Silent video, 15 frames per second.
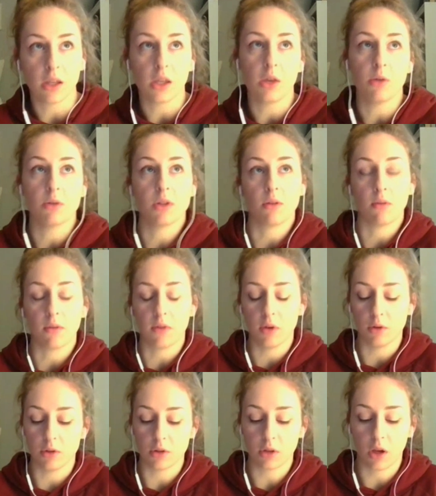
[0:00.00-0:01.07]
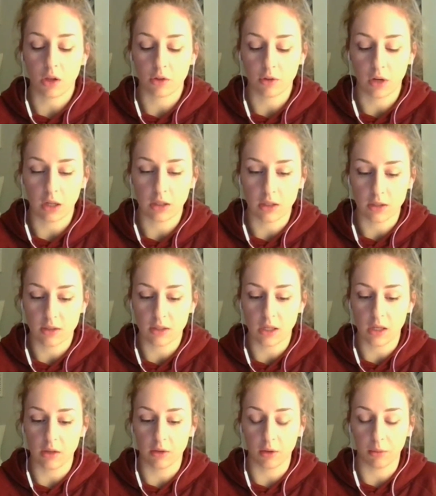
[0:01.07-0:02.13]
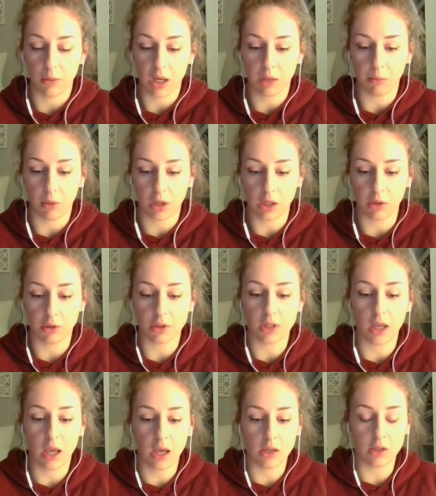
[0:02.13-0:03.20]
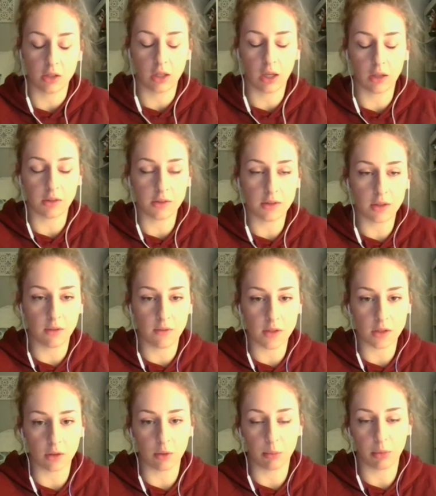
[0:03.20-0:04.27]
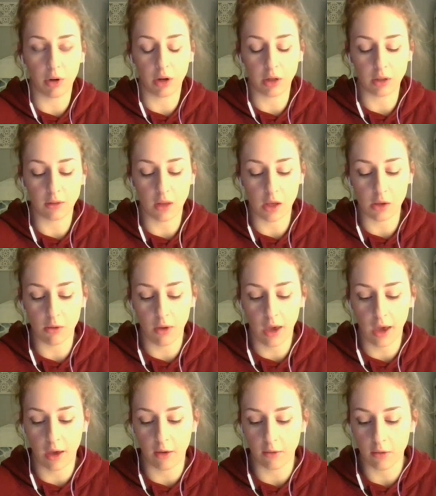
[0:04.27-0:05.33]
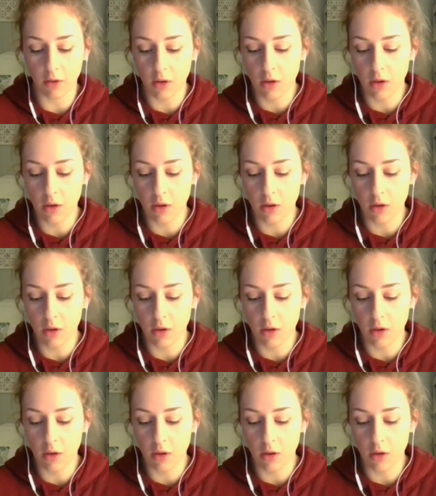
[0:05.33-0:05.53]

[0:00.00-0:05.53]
use of a futures contract, is to either make money or to hedge against the physical product that you have.